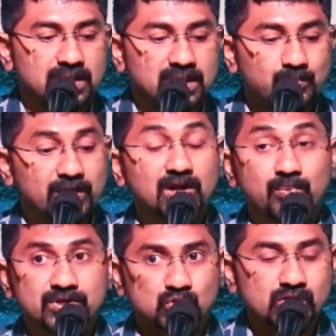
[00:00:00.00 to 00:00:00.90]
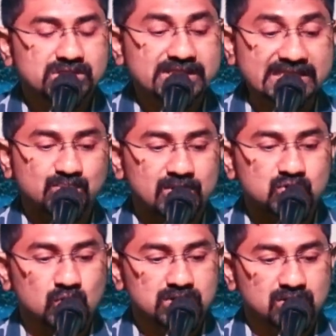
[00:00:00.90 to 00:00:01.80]
he picked up his own six
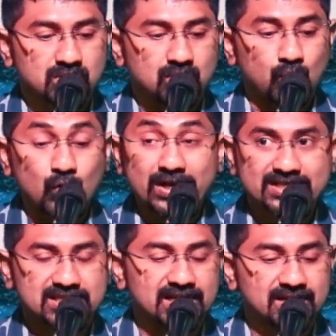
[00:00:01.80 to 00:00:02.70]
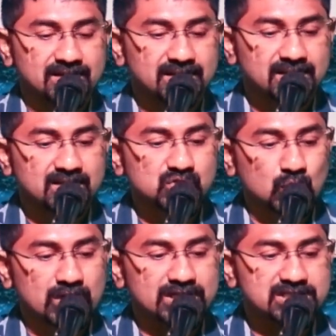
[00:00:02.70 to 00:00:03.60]
months old only child, his
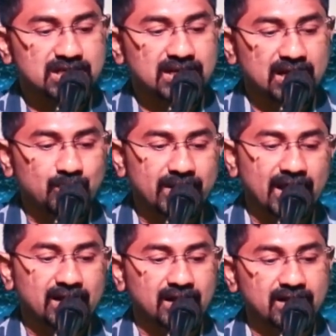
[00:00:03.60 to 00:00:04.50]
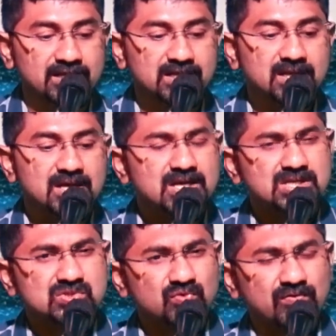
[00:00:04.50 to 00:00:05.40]
only child, and began running
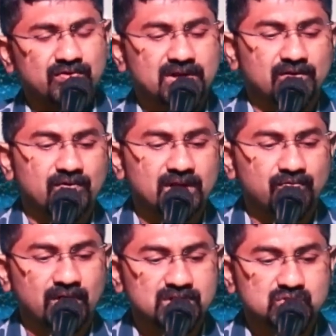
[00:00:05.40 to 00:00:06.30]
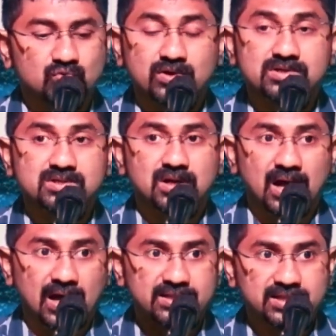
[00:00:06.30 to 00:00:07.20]
swiftly, very fast towards
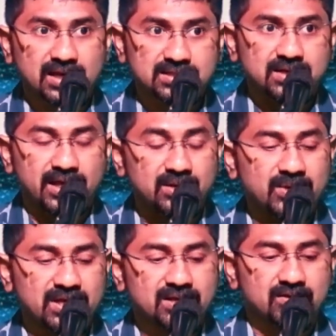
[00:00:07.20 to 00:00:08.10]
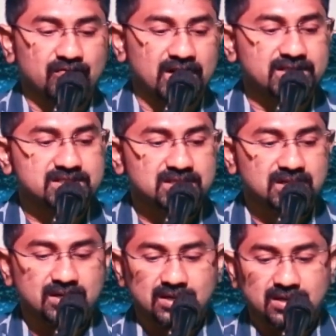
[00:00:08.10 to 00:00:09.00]
the other enemy
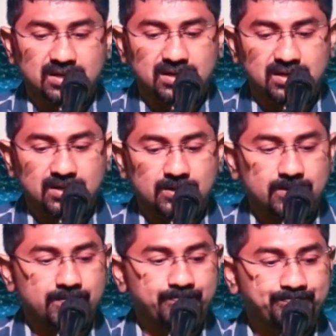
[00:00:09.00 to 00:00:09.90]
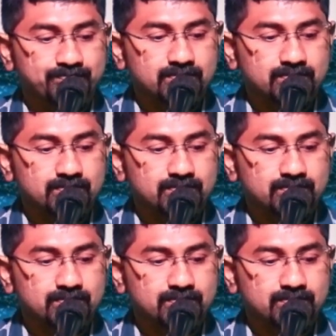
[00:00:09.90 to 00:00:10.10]
village. Uh,